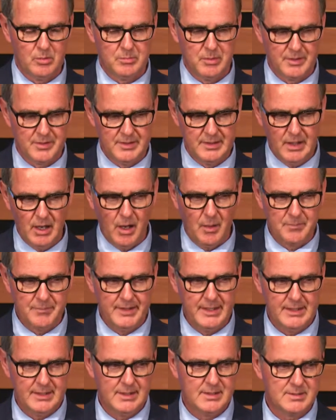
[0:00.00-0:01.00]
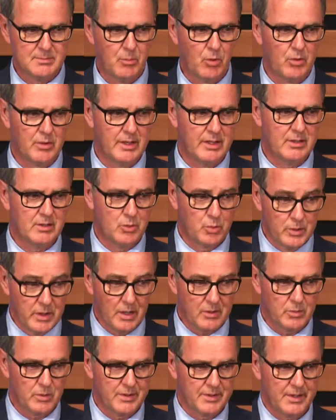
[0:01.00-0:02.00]
but the update is more than
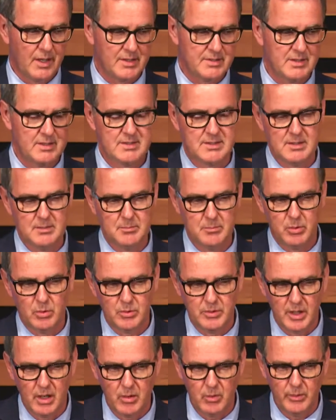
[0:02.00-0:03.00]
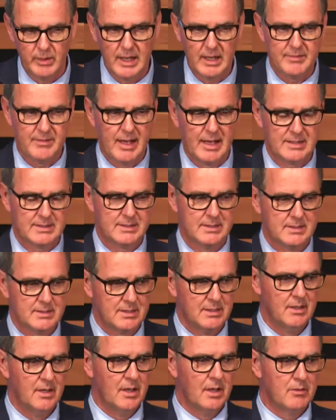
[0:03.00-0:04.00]
300,000 samples now we have access
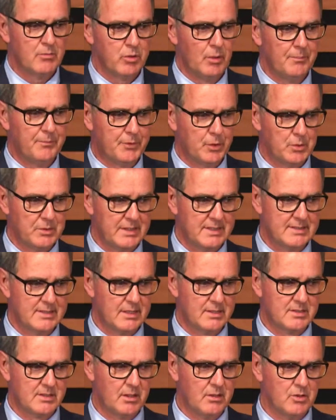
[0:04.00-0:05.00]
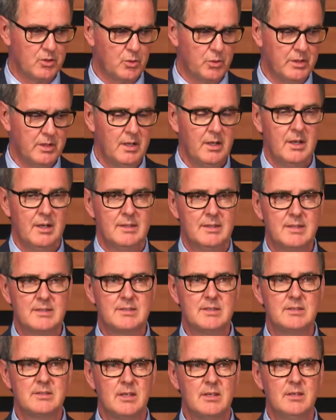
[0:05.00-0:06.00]
from 36 countries. This
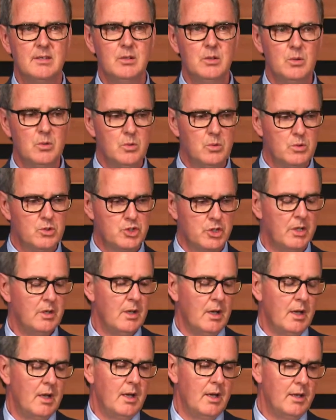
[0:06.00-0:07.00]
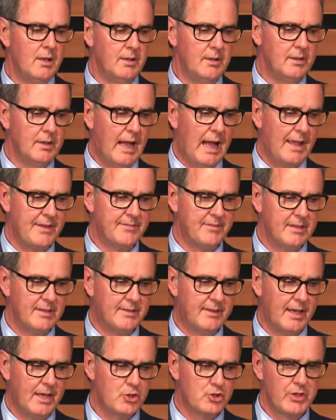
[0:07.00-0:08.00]
is a huge
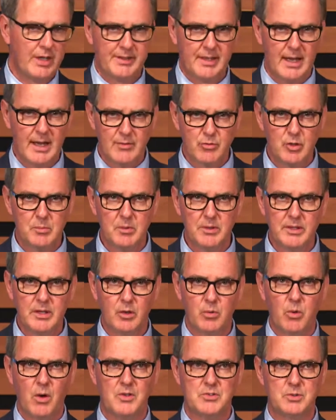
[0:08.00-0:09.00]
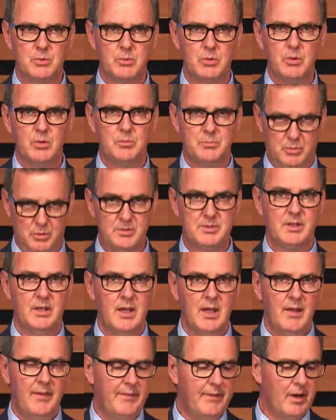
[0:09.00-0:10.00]
advantage that everybody across the world put
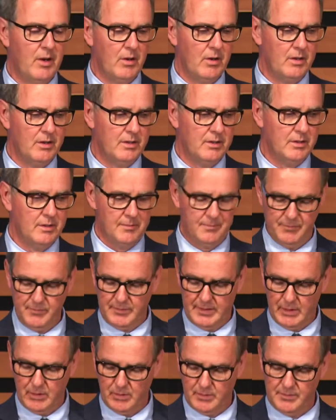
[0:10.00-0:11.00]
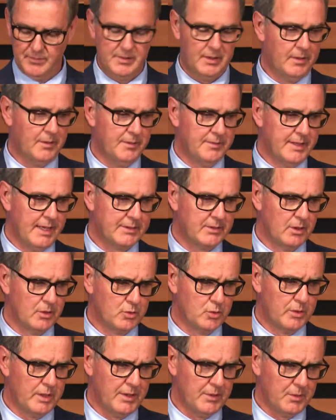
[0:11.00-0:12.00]
their data
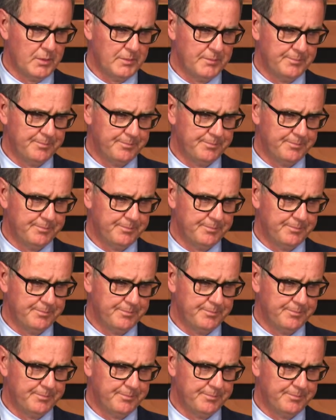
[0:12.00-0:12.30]
together.